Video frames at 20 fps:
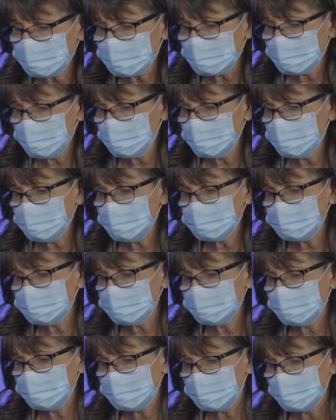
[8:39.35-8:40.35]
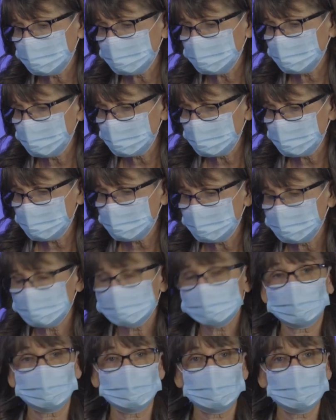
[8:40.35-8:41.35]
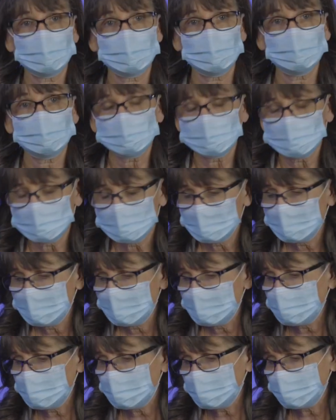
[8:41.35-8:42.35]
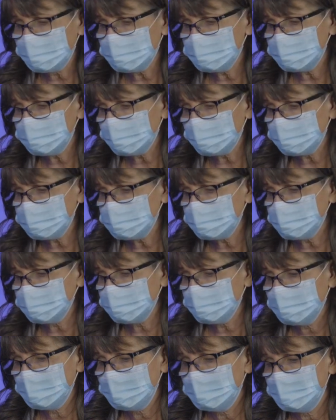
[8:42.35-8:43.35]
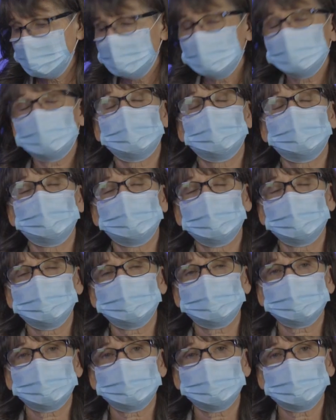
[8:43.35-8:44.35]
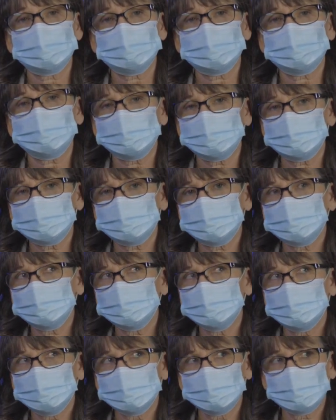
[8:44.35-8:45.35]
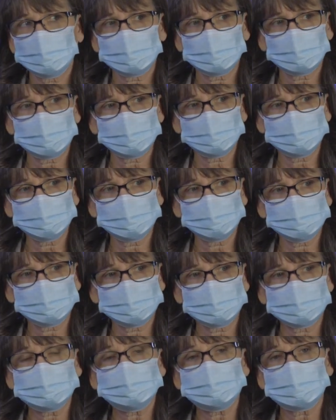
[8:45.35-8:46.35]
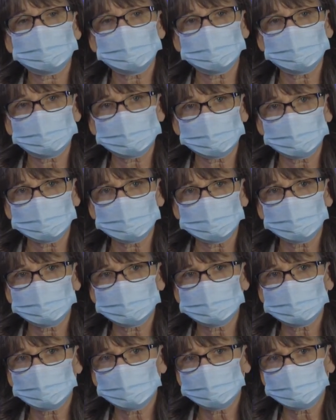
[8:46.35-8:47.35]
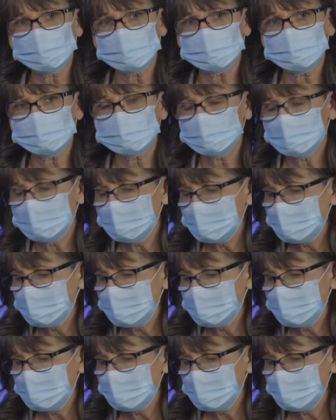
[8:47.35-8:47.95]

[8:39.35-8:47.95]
if you want to apply for it, you can let me know and I can direct you. I believe it's through the Executive Secretary's office.